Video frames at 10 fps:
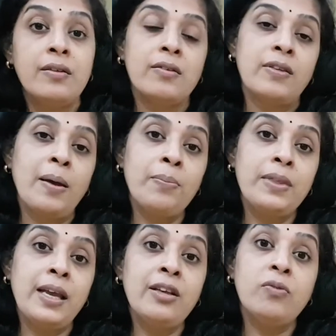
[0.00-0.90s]
some
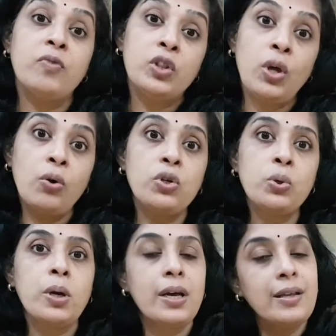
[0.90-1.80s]
things without
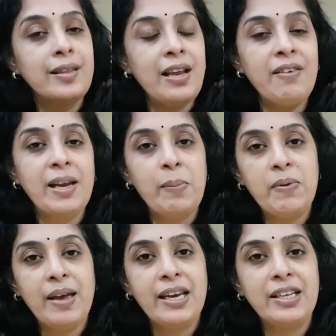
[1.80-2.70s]
sugar itself it will
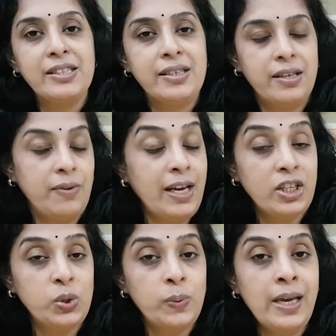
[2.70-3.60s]
be very, very
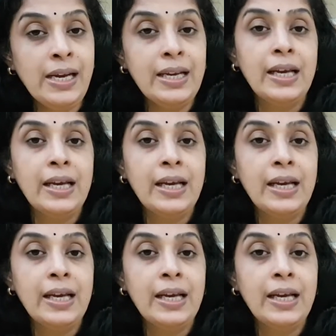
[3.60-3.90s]
sweet.